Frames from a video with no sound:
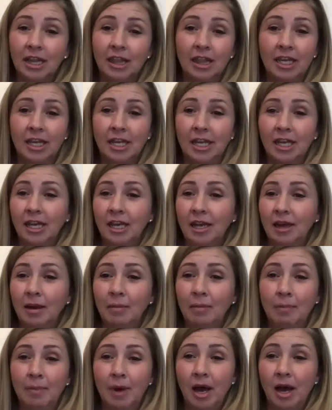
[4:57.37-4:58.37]
thing,
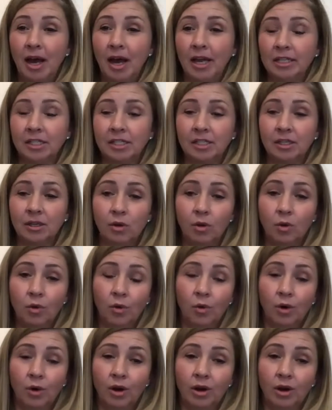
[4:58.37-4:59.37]
bot, or